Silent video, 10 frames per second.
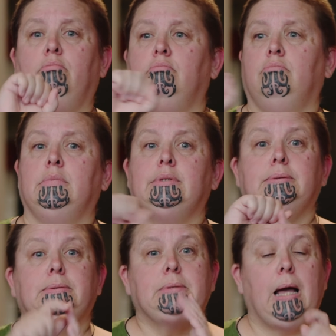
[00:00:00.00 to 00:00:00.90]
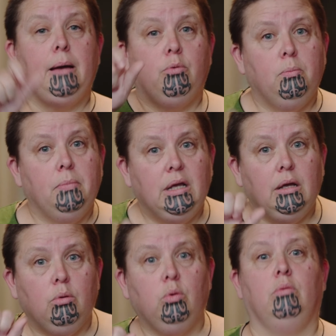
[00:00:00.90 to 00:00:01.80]
and their whānau
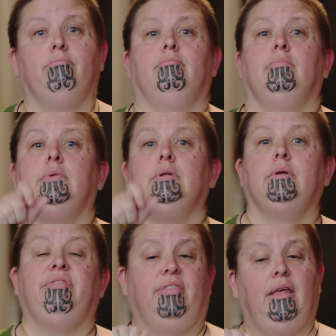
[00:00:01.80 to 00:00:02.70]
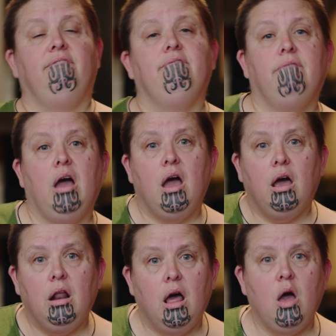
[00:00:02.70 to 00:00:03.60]
has all been greatly
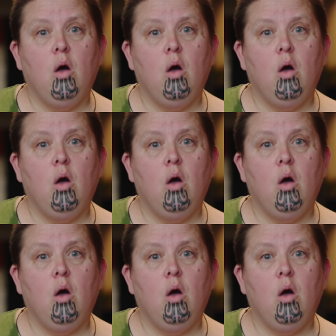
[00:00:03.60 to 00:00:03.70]
appreciated.